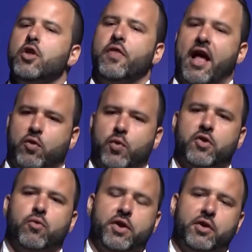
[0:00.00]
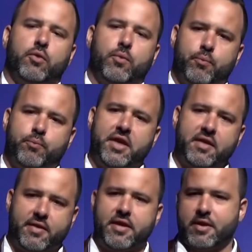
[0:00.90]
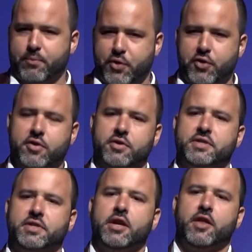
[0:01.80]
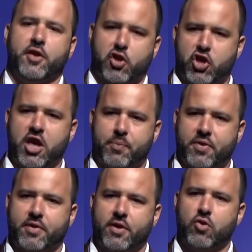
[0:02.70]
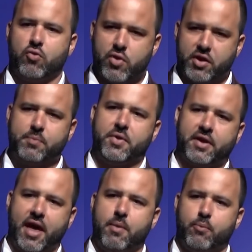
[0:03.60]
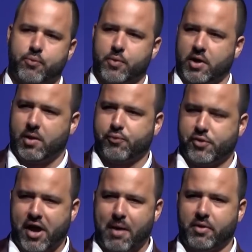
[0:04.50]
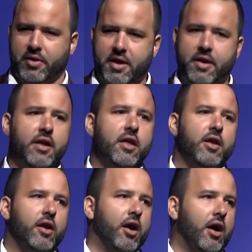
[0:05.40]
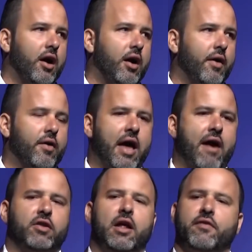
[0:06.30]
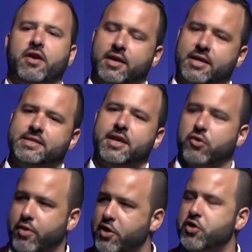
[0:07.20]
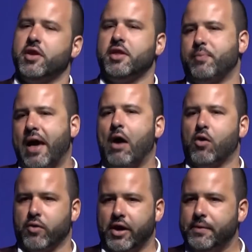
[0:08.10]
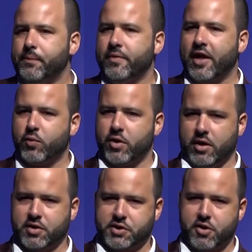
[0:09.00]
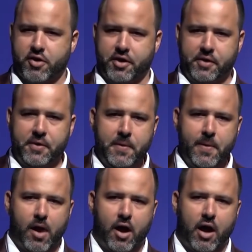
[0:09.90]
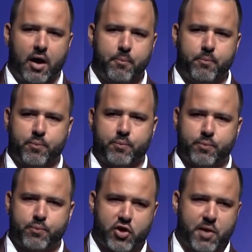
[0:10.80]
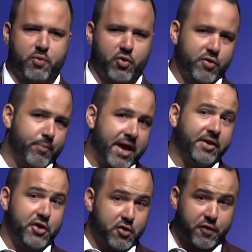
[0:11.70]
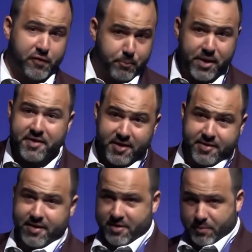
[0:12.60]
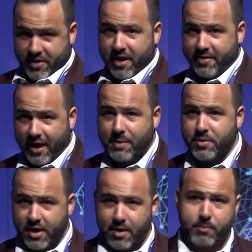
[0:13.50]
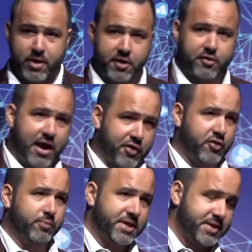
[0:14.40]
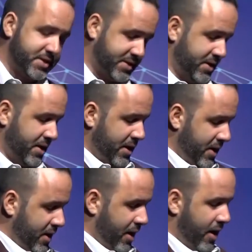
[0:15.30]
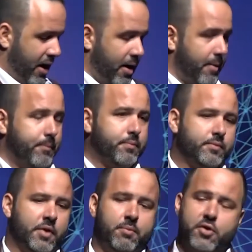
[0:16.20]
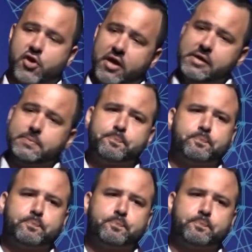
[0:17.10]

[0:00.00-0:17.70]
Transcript: that's when the real PC computers, the chips, really became predominantly, have a lot of acceleration into power, right? That's when it all started. Chips were mainly used for business systems, hence IBM, International Business Machine.